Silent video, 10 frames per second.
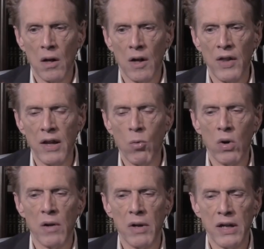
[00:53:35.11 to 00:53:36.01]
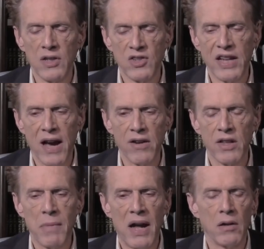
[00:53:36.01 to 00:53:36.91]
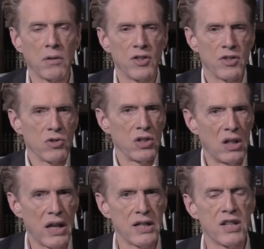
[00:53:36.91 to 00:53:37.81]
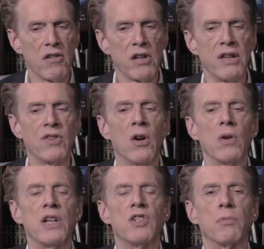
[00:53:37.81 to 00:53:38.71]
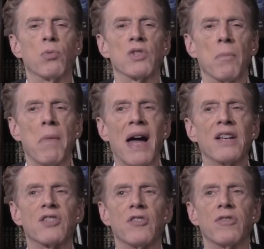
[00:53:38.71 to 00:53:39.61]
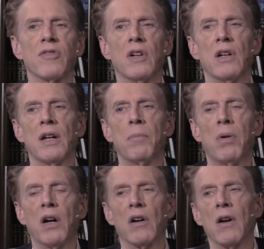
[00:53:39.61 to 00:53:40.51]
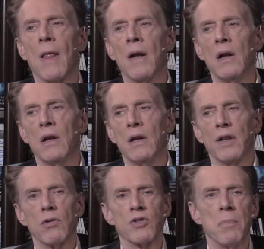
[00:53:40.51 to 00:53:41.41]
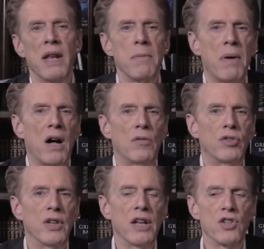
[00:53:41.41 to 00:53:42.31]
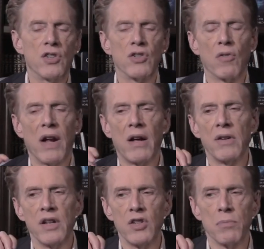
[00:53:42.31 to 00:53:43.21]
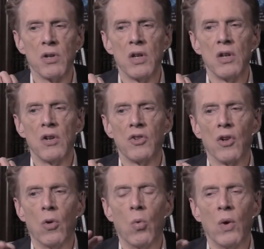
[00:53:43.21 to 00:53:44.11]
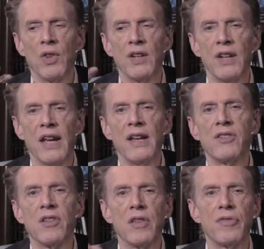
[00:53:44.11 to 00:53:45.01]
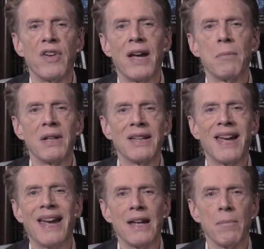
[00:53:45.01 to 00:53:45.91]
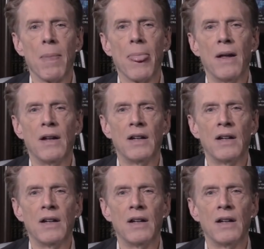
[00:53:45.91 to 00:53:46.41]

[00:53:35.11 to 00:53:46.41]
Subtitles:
and he scouted them out, because there was a lot of terror. Even though Egypt was a massive empire, there was many powerful nations around Egypt. So when the days of the famine came,